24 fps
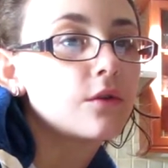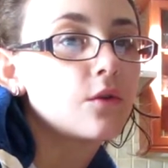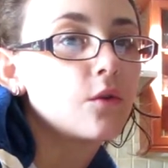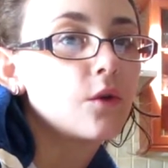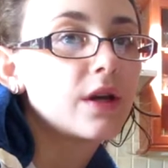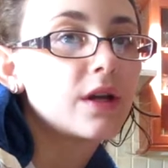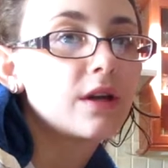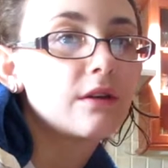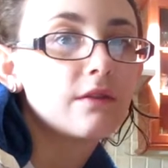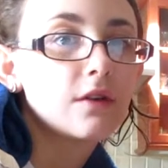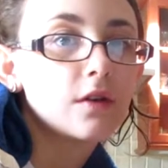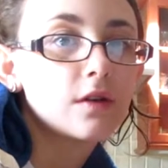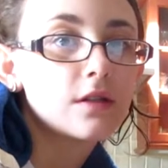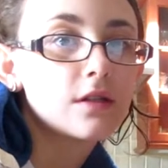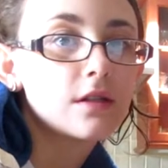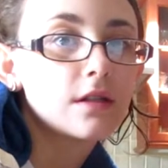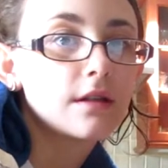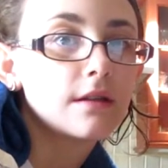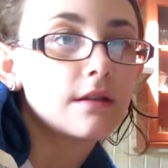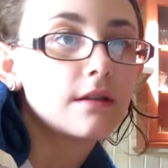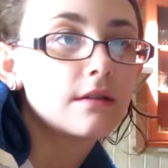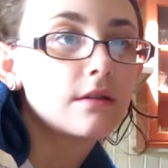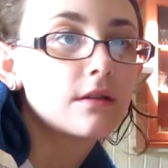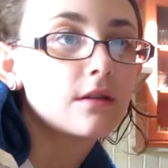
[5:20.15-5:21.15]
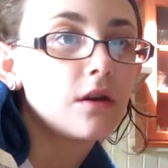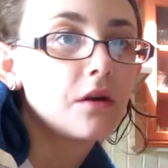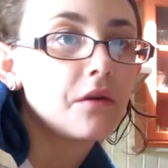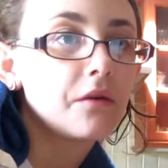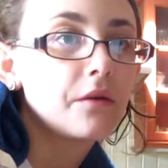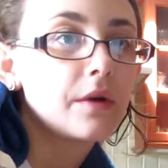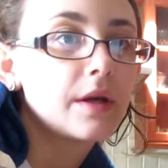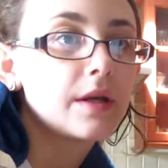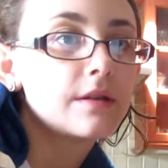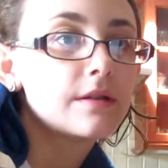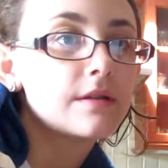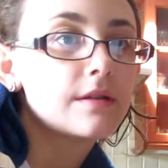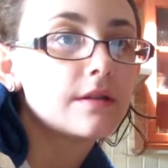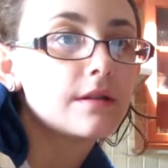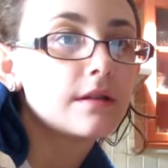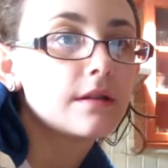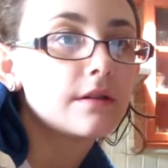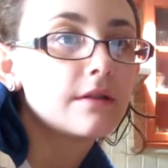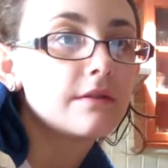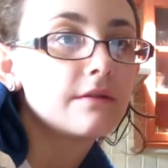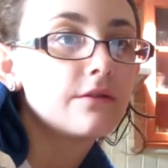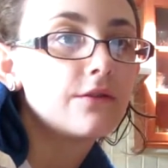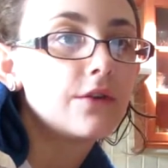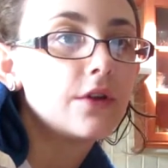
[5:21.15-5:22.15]
quick version go into
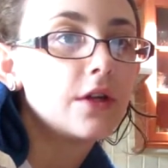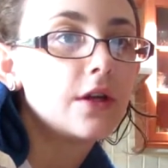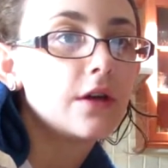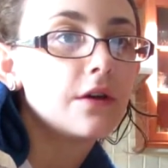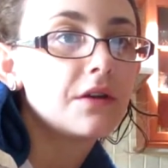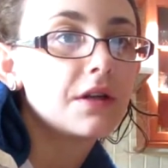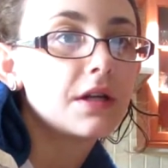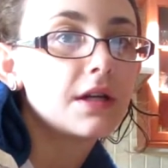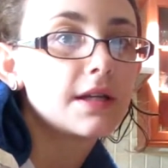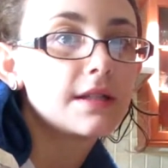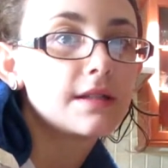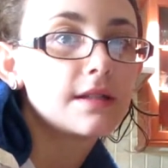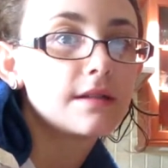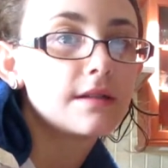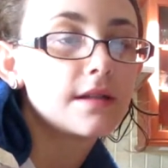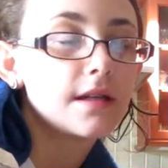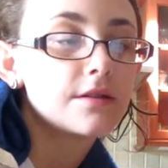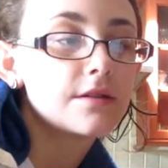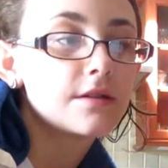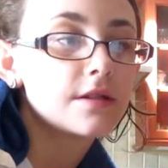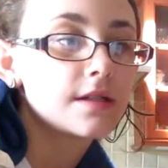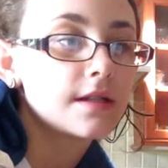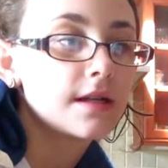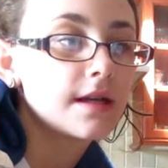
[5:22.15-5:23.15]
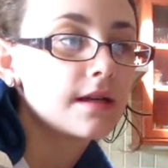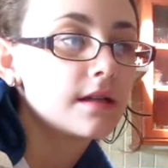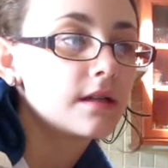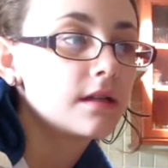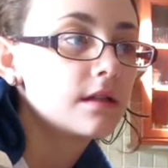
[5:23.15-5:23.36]
the video that I did yesterday.